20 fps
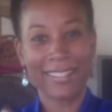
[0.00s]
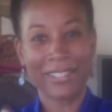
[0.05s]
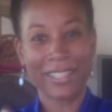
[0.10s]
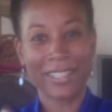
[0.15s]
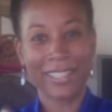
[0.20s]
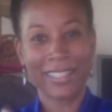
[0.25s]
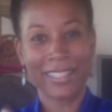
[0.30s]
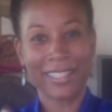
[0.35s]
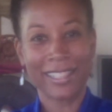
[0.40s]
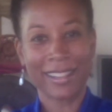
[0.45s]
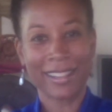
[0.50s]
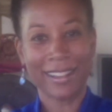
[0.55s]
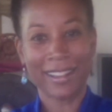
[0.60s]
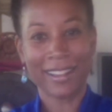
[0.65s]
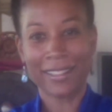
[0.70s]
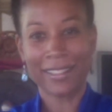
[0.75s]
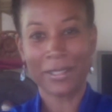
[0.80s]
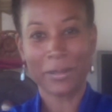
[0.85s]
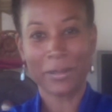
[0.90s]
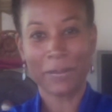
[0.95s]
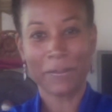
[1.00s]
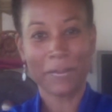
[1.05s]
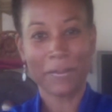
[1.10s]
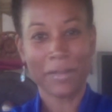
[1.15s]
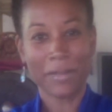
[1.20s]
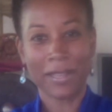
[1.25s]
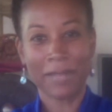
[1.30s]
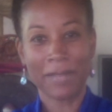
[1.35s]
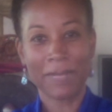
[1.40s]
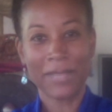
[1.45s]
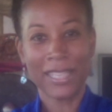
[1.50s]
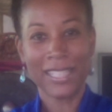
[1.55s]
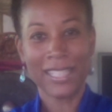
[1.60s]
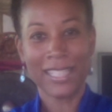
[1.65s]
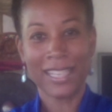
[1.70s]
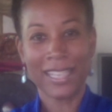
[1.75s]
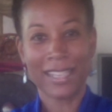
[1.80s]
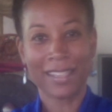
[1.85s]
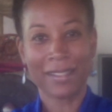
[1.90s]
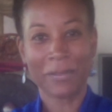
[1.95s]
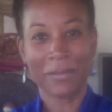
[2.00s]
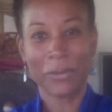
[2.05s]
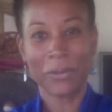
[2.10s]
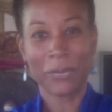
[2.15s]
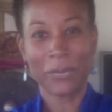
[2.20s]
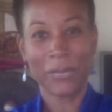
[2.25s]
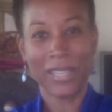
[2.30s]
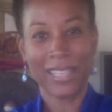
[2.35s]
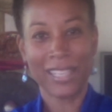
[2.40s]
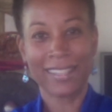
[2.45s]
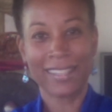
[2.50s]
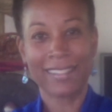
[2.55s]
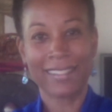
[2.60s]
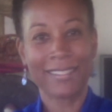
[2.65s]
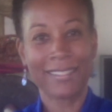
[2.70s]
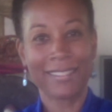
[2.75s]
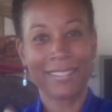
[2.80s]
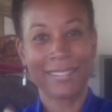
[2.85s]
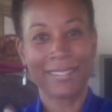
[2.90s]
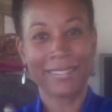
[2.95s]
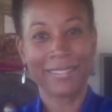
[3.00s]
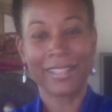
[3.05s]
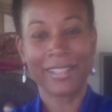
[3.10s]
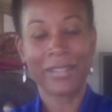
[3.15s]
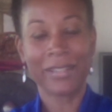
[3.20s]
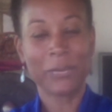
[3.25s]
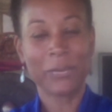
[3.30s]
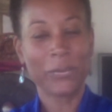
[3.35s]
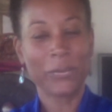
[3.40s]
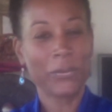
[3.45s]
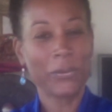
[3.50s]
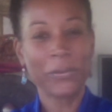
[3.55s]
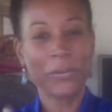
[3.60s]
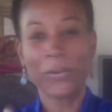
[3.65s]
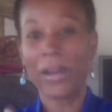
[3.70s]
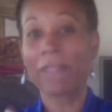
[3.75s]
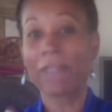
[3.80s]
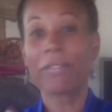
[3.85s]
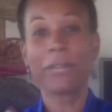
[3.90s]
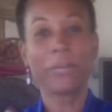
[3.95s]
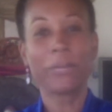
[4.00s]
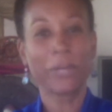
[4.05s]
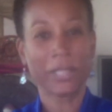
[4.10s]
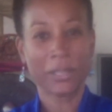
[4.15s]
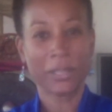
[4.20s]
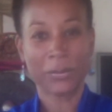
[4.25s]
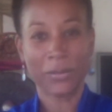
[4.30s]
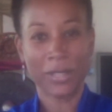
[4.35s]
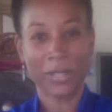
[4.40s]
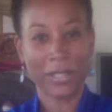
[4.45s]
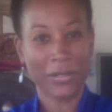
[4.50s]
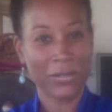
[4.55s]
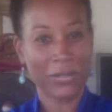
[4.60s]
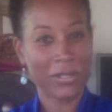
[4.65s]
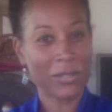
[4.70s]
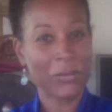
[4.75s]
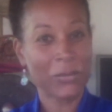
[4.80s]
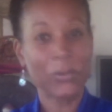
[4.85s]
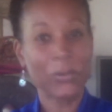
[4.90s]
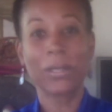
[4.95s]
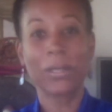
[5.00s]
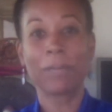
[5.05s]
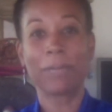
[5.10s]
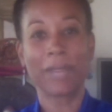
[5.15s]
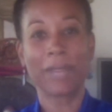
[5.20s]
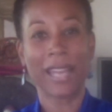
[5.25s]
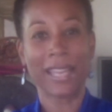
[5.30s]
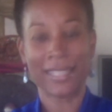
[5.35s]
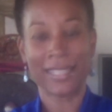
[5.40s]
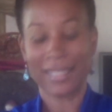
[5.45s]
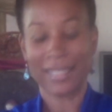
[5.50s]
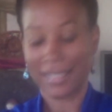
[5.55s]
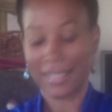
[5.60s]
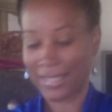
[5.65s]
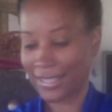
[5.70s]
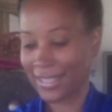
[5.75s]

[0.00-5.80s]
Joy is an awesome, amazing woman whoever works with you is truly blessed,